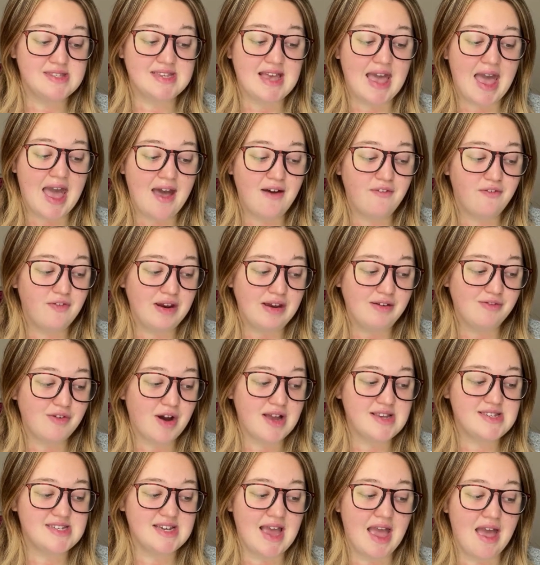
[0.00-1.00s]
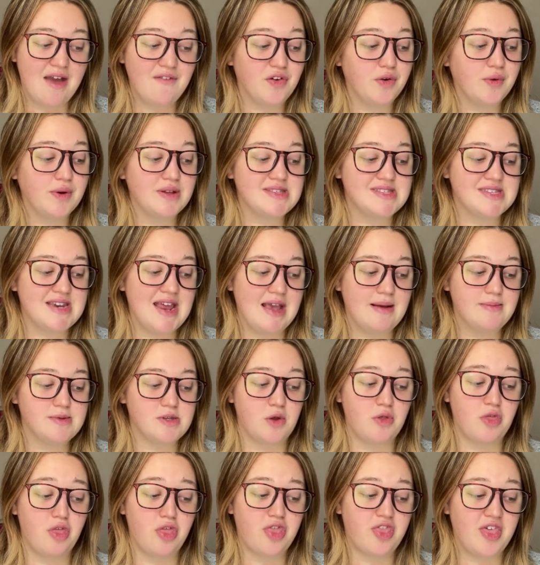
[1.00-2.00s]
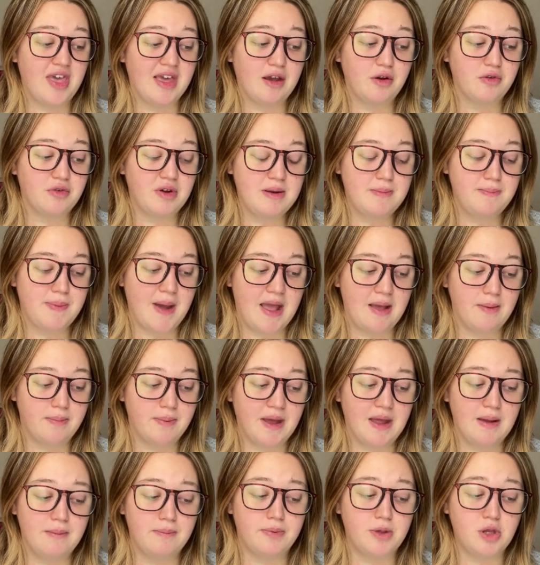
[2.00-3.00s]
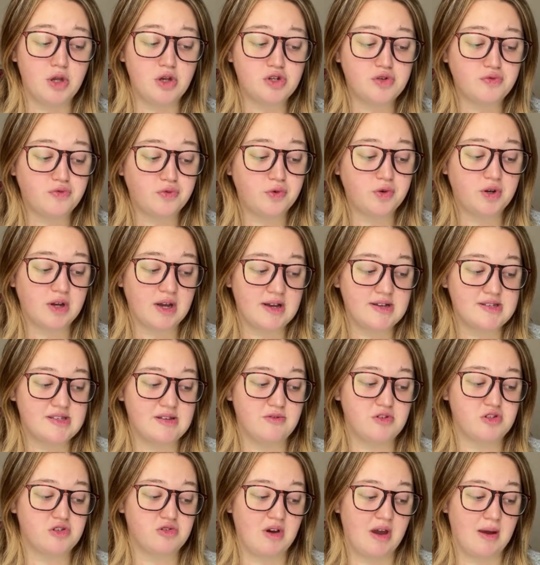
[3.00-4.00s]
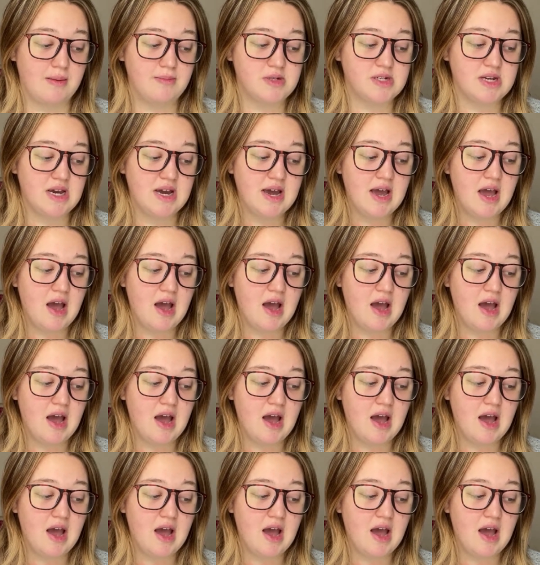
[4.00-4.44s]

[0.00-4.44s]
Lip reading: carefully writing everyone's names on the thick green paper in beautiful cursive script.